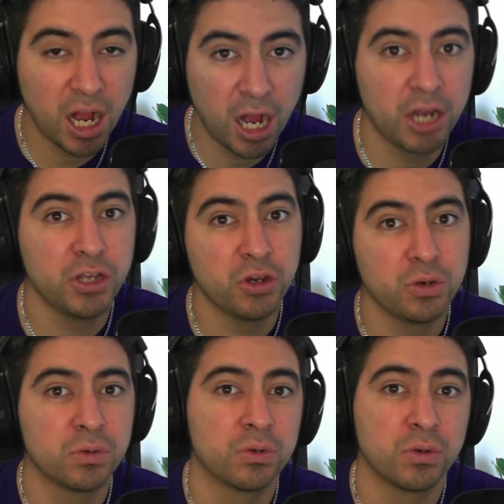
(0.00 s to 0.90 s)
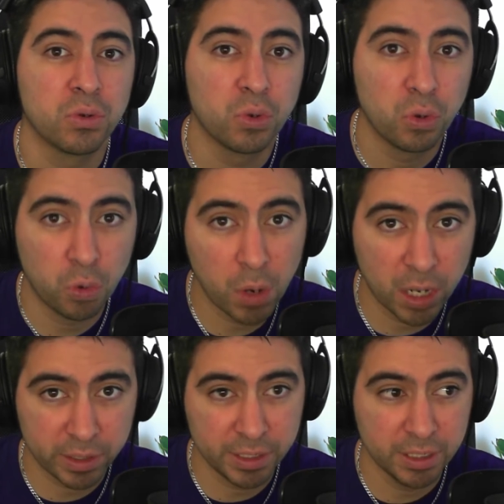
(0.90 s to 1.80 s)
audio
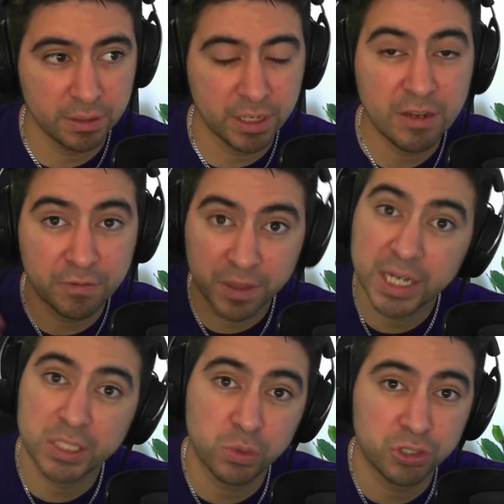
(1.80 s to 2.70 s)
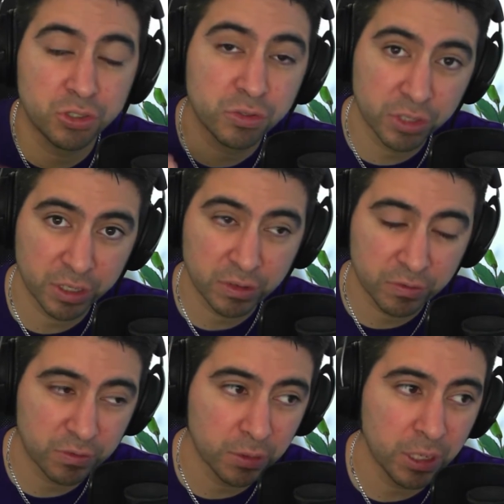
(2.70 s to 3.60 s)
quality if that's what you're looking
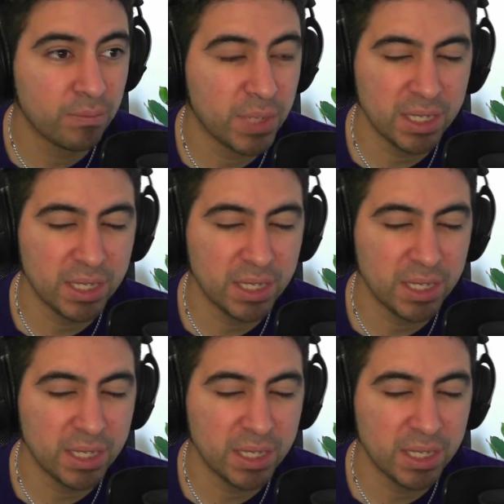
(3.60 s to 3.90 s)
for.